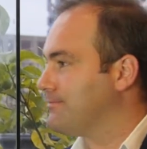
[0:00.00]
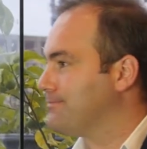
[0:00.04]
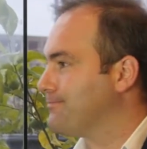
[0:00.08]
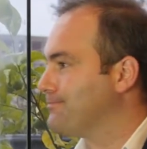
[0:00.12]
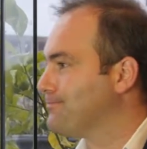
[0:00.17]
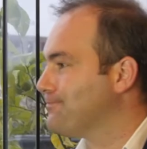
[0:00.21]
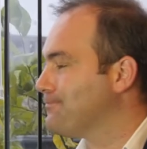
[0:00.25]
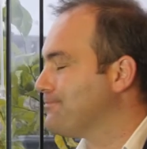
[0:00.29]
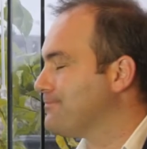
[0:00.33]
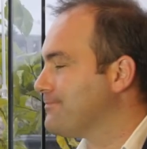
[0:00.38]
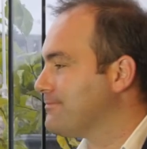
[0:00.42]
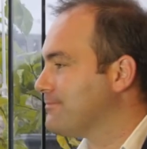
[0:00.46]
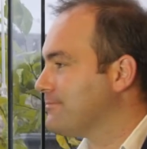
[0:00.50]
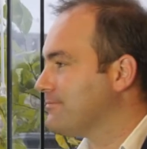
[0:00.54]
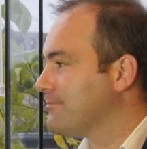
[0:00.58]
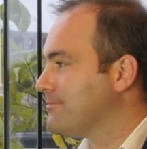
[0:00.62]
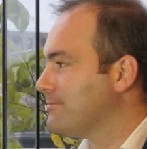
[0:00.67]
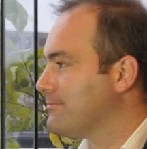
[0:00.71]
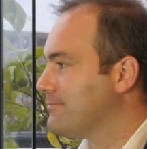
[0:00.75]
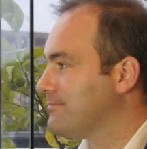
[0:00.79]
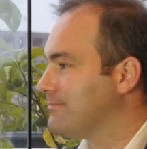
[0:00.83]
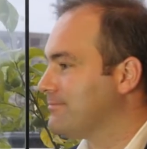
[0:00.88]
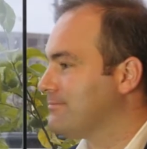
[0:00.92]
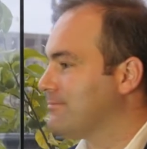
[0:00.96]

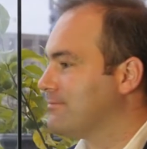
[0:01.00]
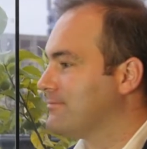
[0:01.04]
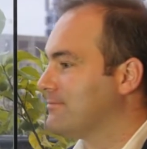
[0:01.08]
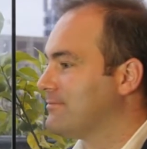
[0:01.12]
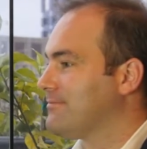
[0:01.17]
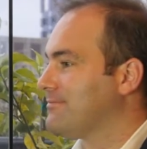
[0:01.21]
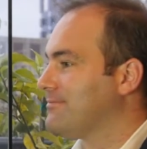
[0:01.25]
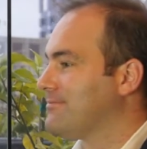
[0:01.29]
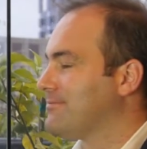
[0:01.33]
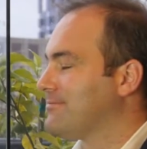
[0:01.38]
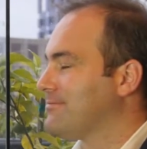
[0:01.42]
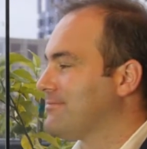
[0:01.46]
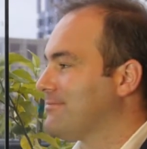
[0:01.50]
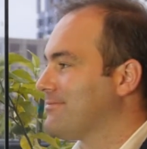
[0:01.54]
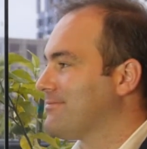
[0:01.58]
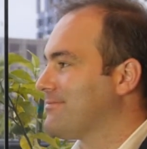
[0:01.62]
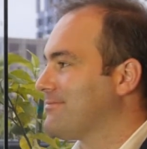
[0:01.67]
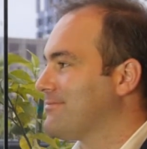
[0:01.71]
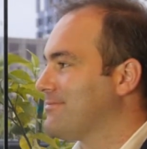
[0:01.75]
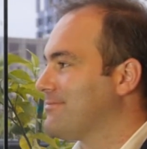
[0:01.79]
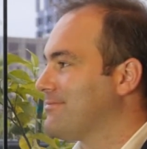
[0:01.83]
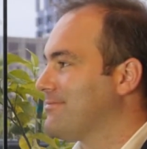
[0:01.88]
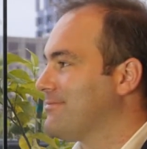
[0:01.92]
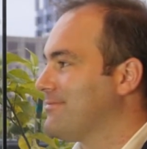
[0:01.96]

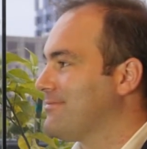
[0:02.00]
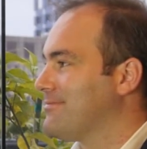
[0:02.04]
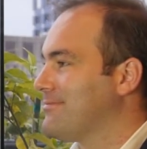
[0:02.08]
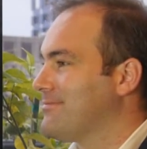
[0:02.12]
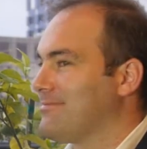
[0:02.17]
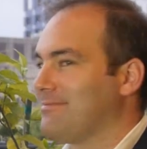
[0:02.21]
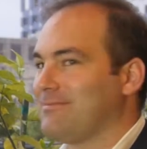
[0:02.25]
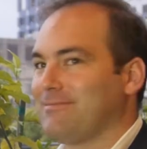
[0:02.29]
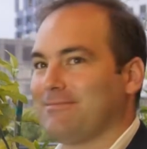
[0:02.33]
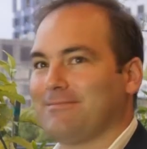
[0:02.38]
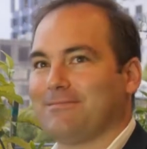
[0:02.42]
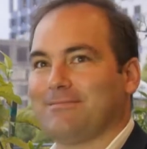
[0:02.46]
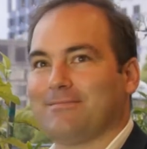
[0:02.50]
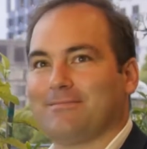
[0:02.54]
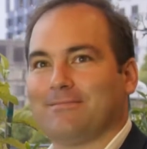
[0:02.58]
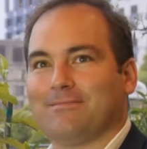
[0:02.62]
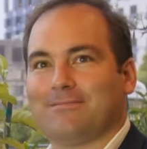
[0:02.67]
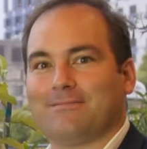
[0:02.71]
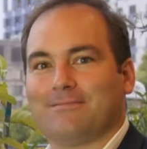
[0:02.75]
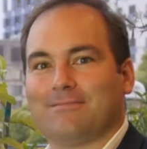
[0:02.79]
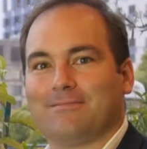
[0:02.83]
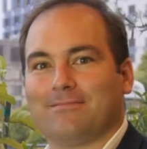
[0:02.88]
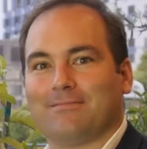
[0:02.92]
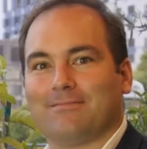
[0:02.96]

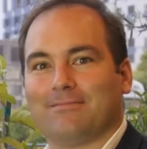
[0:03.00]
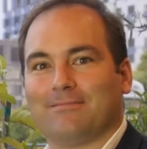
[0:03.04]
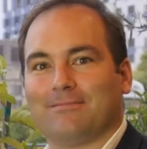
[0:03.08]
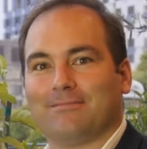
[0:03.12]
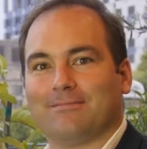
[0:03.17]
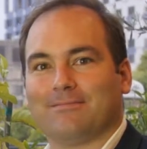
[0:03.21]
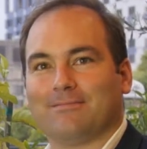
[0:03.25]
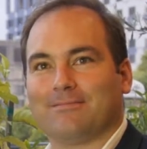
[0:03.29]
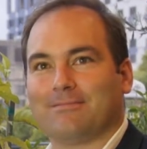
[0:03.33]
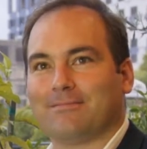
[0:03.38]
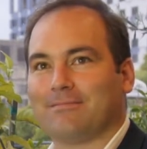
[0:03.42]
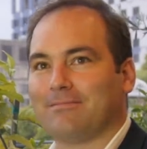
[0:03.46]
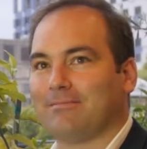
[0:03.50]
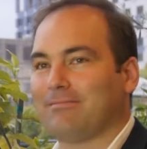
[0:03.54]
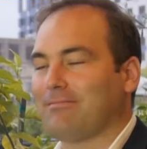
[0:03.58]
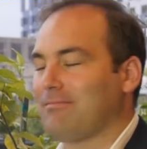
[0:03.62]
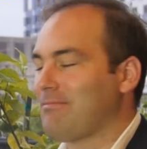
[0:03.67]
The person shown says nothing.